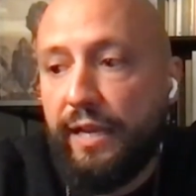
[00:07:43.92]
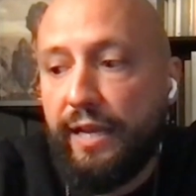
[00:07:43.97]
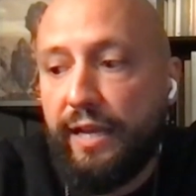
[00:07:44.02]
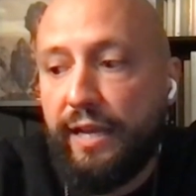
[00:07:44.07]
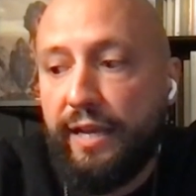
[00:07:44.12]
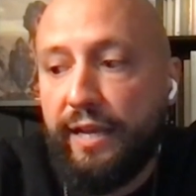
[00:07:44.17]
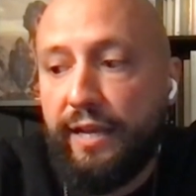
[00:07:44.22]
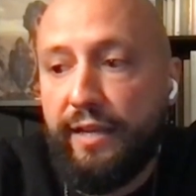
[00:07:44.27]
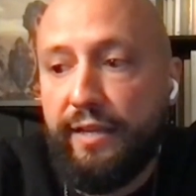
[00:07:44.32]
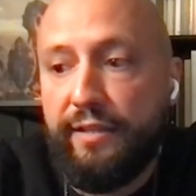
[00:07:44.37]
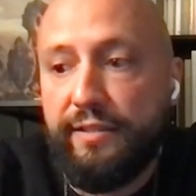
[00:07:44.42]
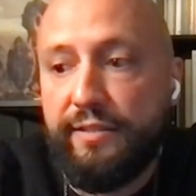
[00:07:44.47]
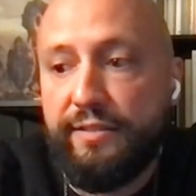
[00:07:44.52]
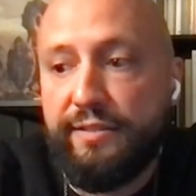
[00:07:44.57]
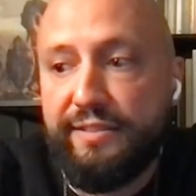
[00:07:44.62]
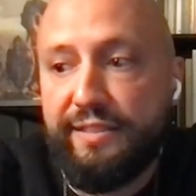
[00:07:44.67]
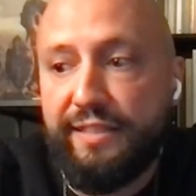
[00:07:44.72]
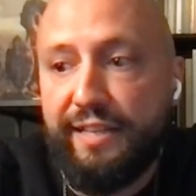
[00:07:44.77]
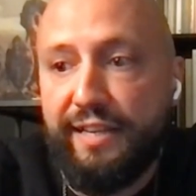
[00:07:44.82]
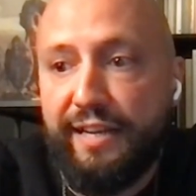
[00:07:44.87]

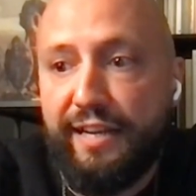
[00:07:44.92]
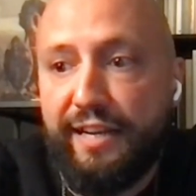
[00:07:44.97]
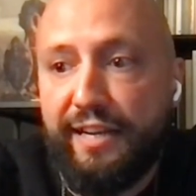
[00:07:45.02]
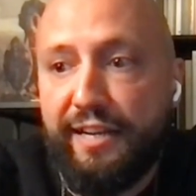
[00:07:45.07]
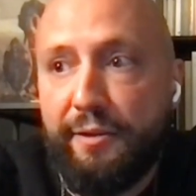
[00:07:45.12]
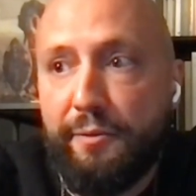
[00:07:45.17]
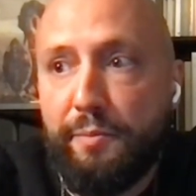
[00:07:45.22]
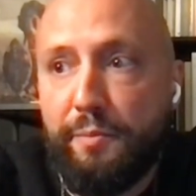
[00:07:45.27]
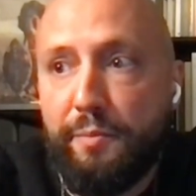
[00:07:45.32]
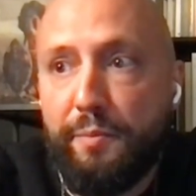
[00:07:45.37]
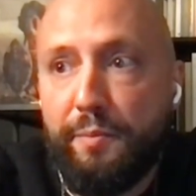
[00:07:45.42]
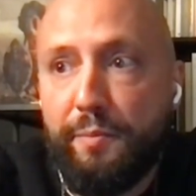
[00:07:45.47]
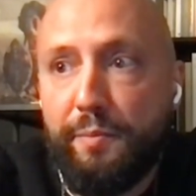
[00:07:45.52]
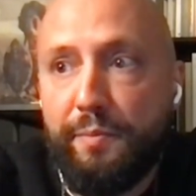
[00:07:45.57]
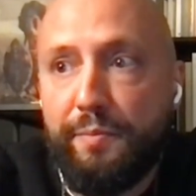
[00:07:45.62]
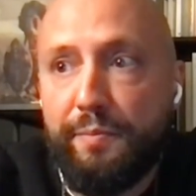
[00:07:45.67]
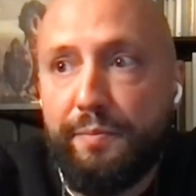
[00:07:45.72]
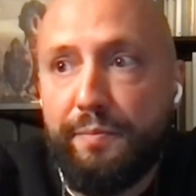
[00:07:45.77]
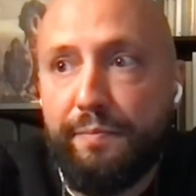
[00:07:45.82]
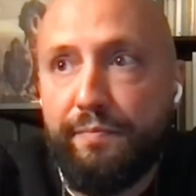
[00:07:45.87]
And
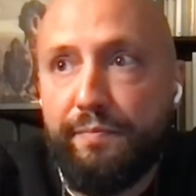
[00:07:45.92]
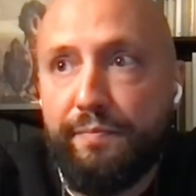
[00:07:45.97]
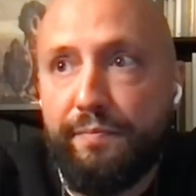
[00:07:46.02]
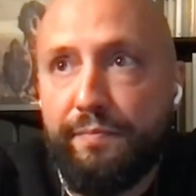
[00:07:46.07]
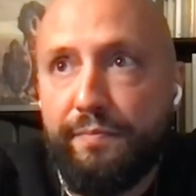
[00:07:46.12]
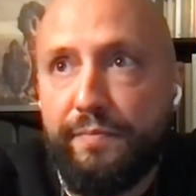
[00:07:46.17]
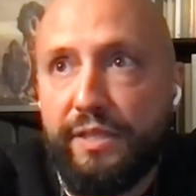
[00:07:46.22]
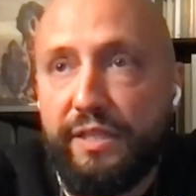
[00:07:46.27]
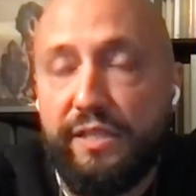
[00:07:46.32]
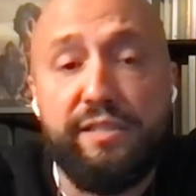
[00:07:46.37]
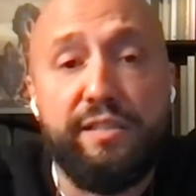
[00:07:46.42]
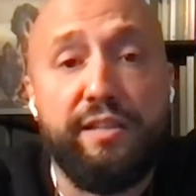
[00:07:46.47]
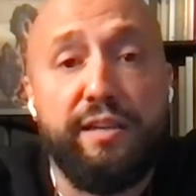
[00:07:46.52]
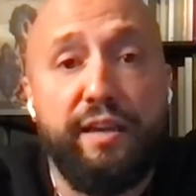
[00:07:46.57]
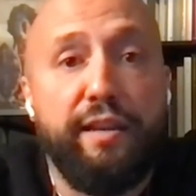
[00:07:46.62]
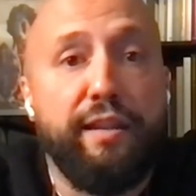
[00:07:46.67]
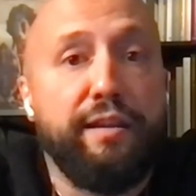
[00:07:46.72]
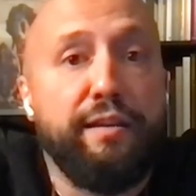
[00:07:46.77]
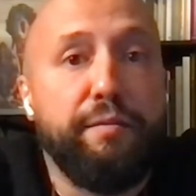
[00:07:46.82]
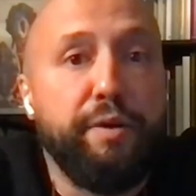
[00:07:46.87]
I'm
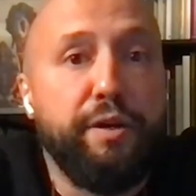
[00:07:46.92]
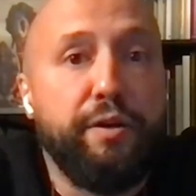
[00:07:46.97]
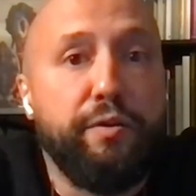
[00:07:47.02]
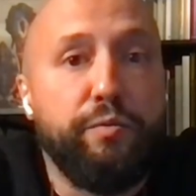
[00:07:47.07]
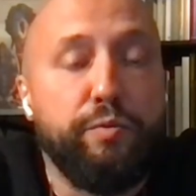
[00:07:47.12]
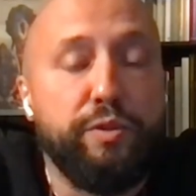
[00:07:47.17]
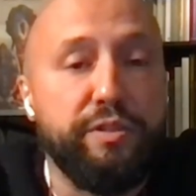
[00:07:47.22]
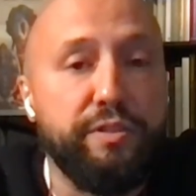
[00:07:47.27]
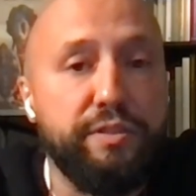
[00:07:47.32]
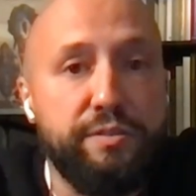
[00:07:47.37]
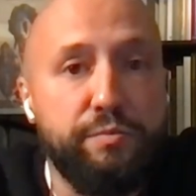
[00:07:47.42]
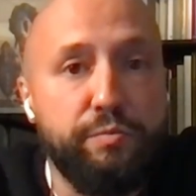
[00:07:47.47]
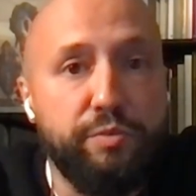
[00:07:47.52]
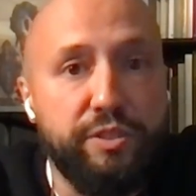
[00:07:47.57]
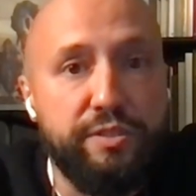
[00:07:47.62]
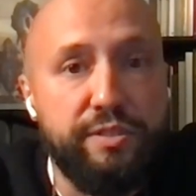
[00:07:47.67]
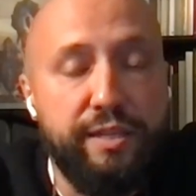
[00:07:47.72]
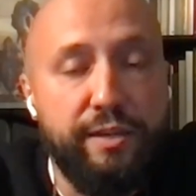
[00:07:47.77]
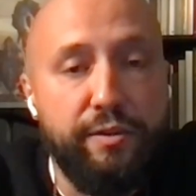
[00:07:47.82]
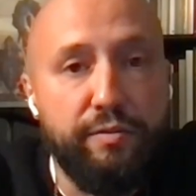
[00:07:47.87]
excited about
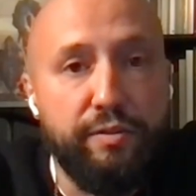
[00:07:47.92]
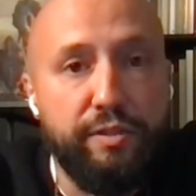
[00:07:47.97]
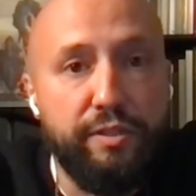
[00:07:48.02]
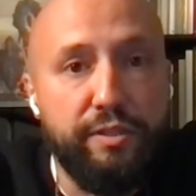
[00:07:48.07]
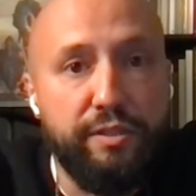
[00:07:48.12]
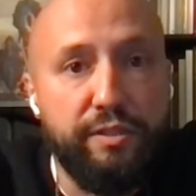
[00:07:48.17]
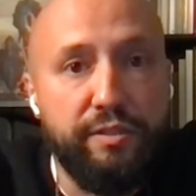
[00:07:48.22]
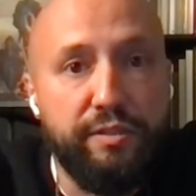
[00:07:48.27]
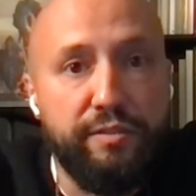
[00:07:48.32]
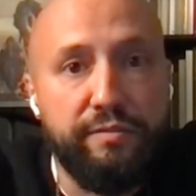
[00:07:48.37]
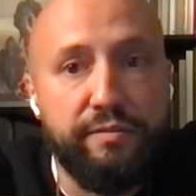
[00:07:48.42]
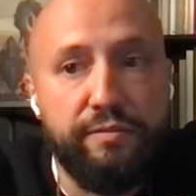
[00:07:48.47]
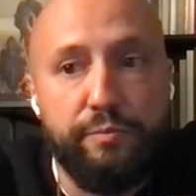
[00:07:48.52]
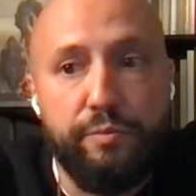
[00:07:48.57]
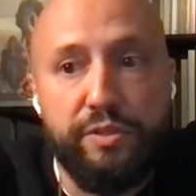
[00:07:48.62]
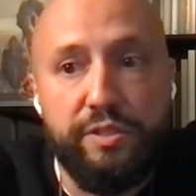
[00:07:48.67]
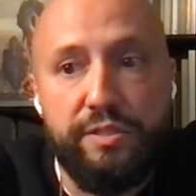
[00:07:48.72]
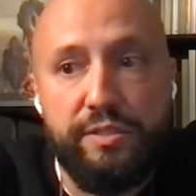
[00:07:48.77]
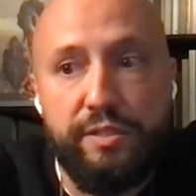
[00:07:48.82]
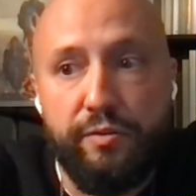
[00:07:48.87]
what's down the
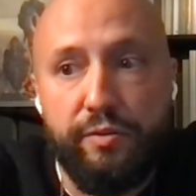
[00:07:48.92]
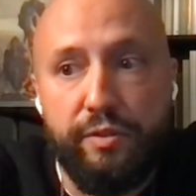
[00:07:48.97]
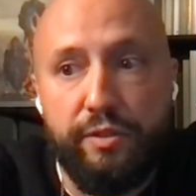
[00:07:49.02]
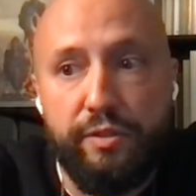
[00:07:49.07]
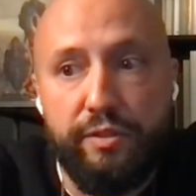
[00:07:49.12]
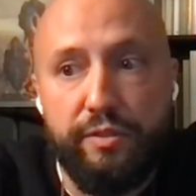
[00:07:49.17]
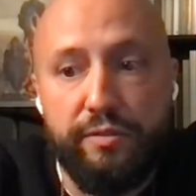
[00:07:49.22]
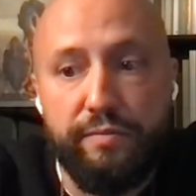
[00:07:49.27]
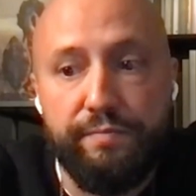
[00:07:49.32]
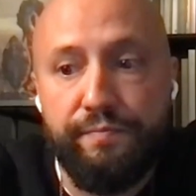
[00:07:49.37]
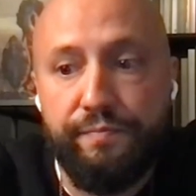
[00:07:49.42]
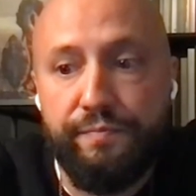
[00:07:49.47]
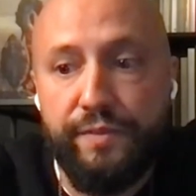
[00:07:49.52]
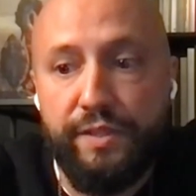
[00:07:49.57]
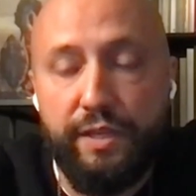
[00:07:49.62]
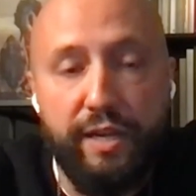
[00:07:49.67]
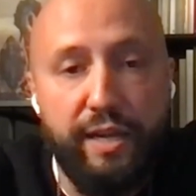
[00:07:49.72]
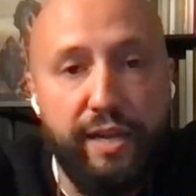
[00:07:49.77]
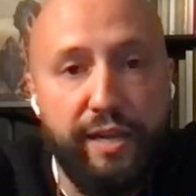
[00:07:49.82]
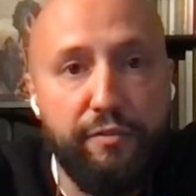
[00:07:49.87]

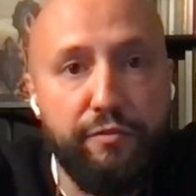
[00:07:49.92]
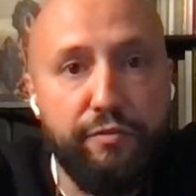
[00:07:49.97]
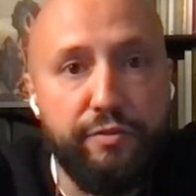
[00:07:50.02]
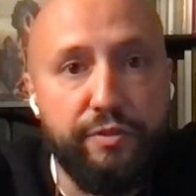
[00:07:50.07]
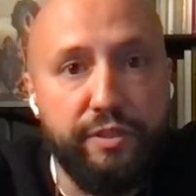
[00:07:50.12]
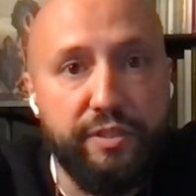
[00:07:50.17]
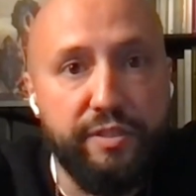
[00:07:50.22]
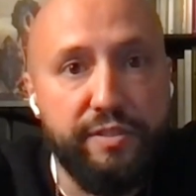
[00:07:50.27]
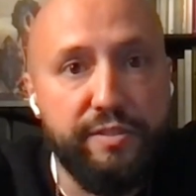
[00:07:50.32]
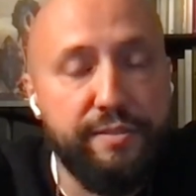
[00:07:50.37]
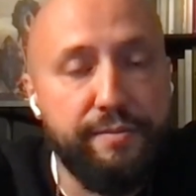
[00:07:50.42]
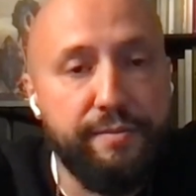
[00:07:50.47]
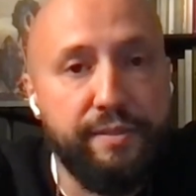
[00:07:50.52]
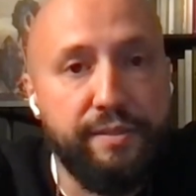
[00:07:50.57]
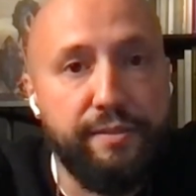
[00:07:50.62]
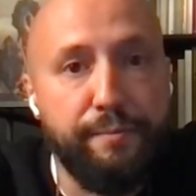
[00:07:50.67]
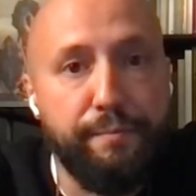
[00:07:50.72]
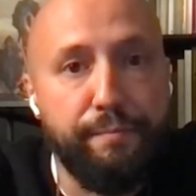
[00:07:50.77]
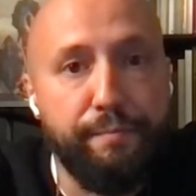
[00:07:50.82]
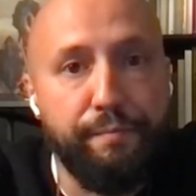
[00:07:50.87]
line for us
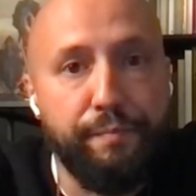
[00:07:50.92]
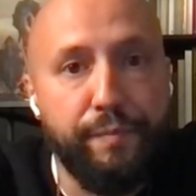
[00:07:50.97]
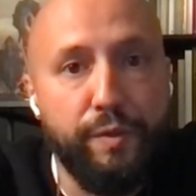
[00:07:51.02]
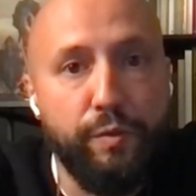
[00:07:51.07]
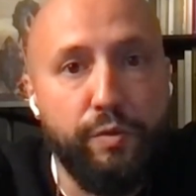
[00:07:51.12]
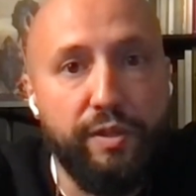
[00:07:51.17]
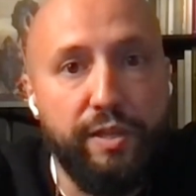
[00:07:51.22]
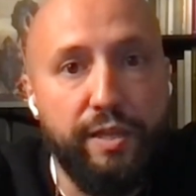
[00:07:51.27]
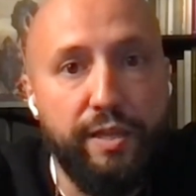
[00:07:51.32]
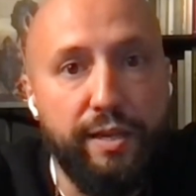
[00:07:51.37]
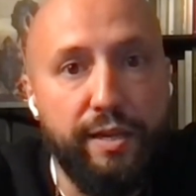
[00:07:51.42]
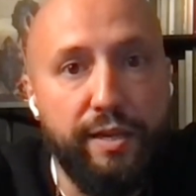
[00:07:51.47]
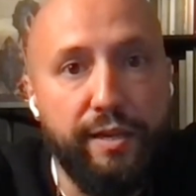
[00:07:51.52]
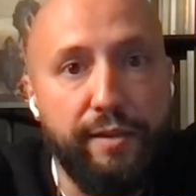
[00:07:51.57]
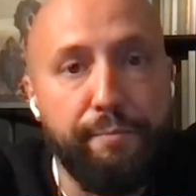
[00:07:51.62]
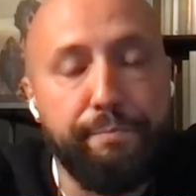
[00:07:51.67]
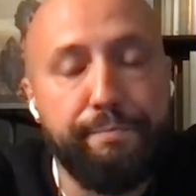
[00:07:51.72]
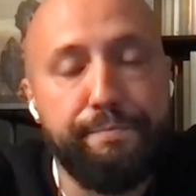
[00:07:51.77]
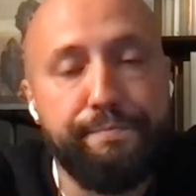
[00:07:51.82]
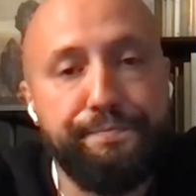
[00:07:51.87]
with
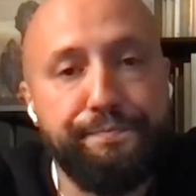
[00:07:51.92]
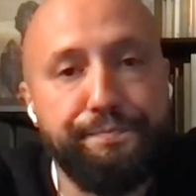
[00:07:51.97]
AI.